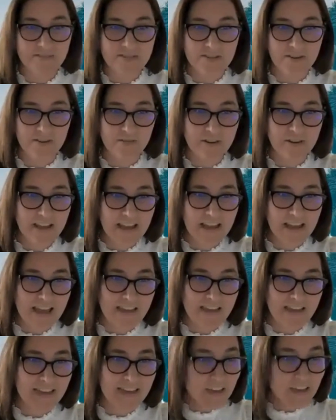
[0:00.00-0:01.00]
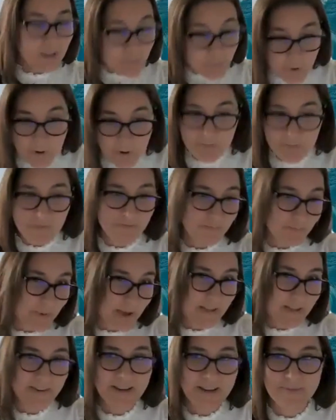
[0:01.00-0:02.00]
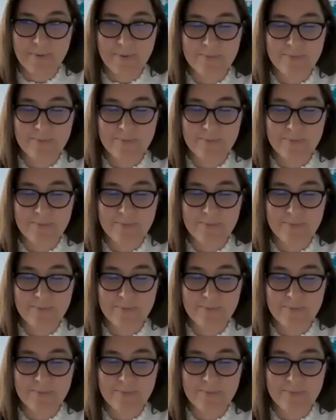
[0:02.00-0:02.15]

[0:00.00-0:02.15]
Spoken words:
So thank you both. Welcome.